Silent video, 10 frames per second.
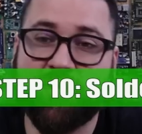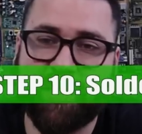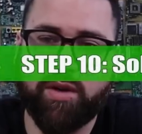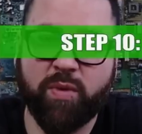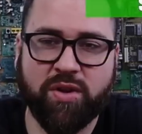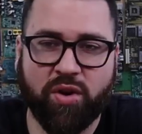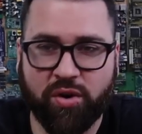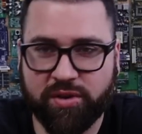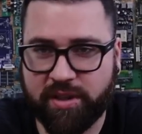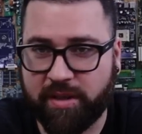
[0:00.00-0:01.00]
You see, when you
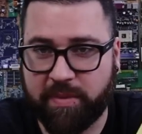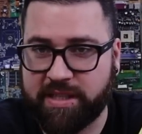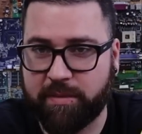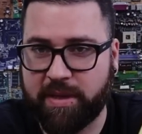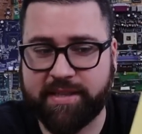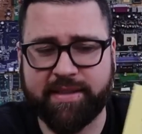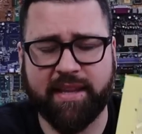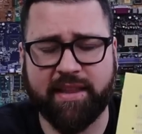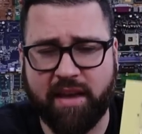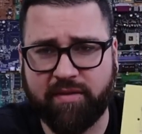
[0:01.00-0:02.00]
order the PCBs,
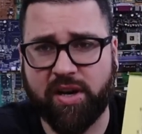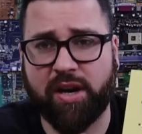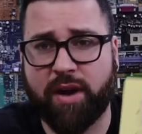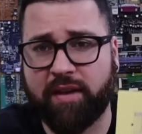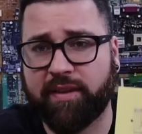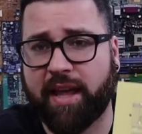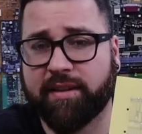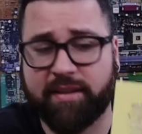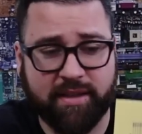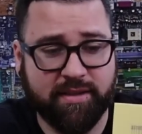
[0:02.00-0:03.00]
they never arrive
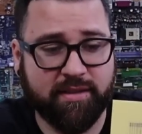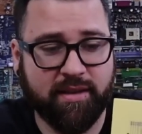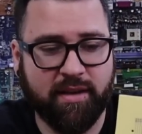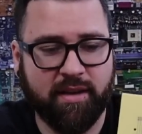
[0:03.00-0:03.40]
like this.